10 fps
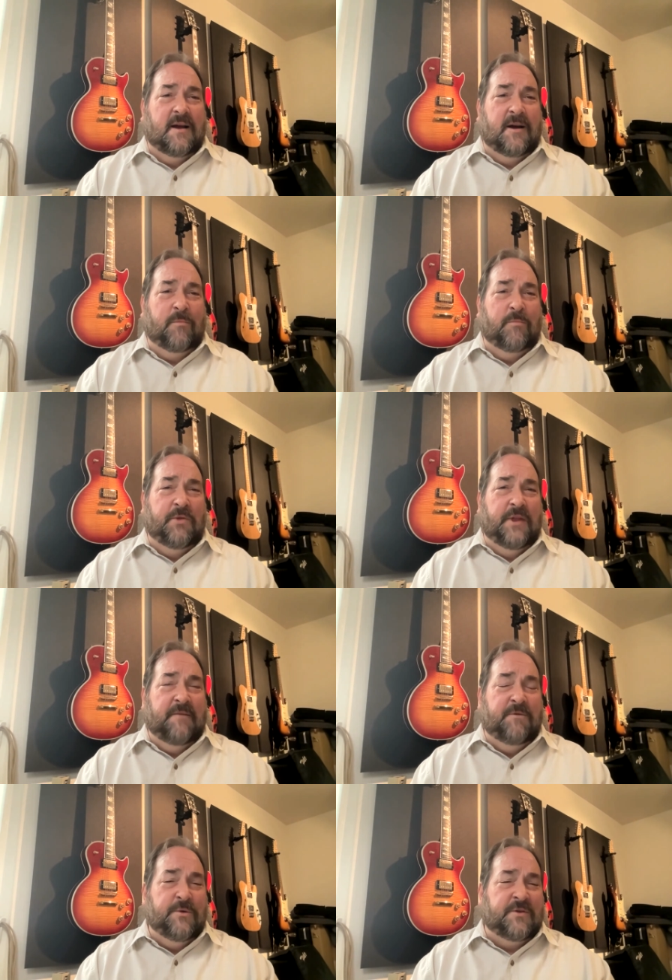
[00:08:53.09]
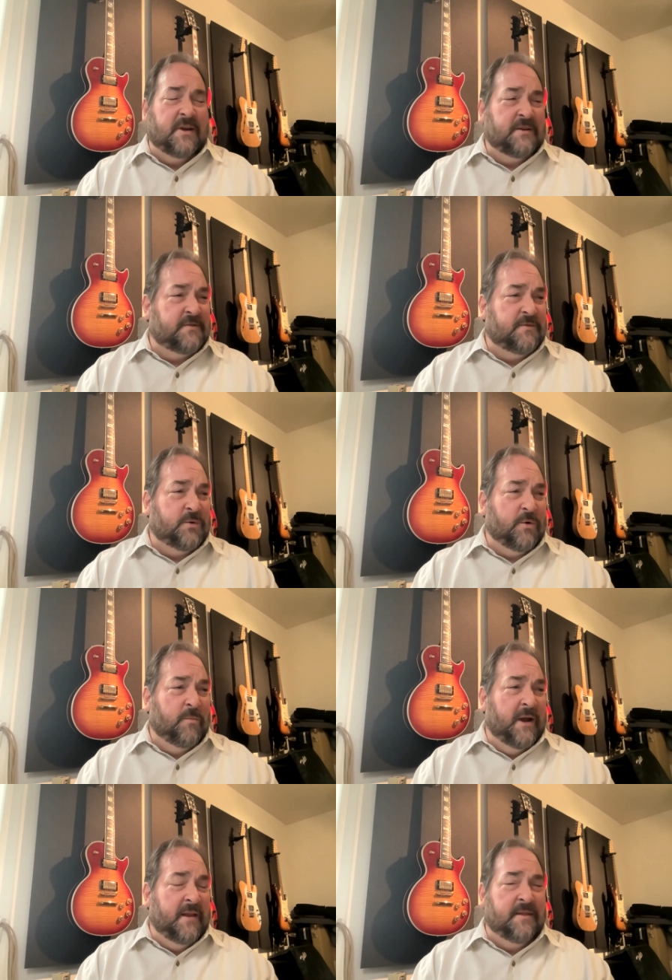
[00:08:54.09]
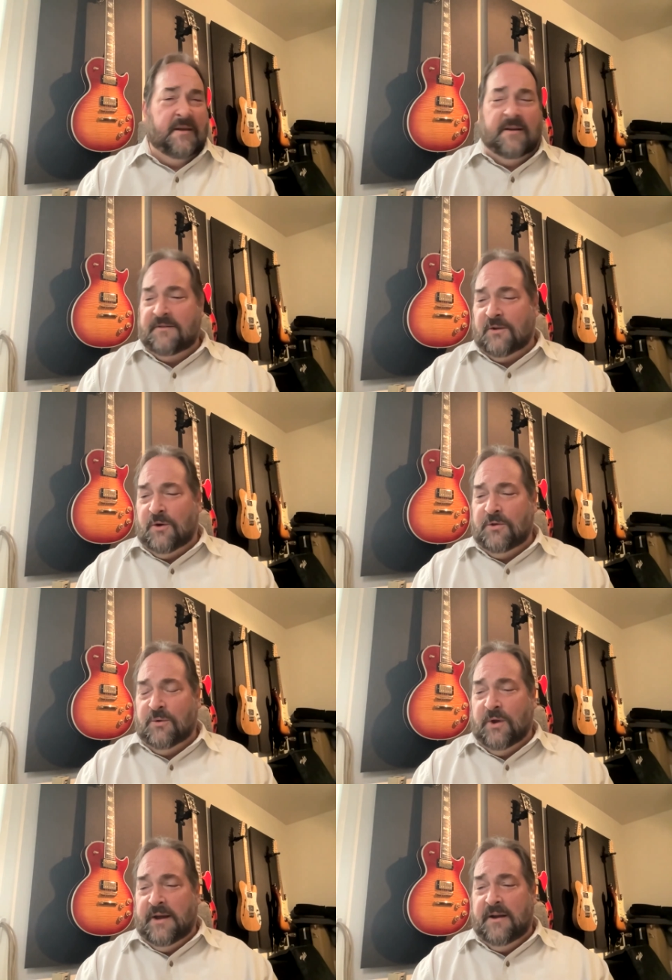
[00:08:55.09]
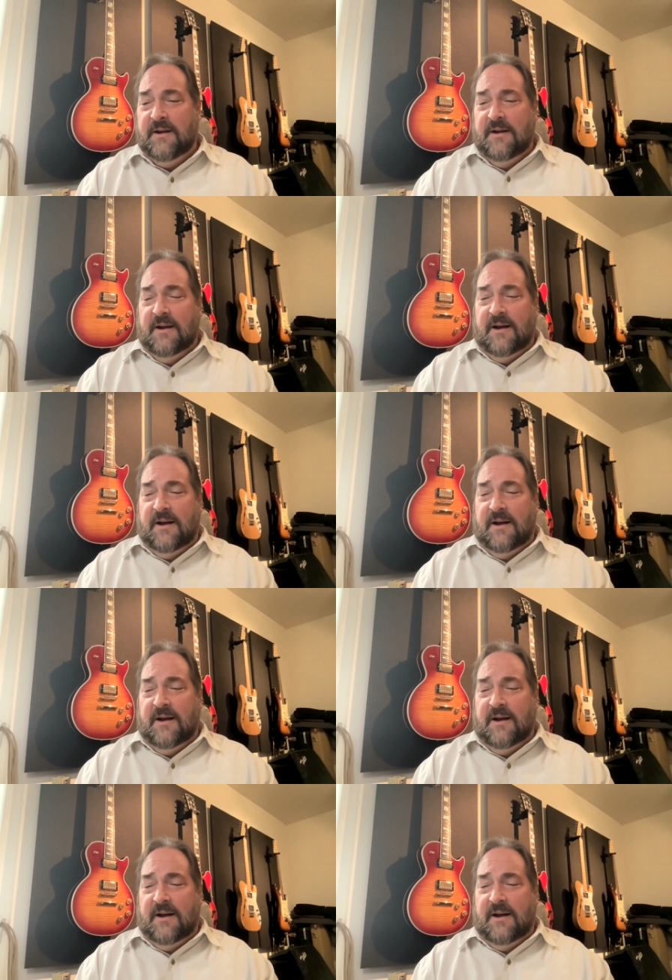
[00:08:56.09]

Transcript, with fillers: um, they've used us for many things along the way.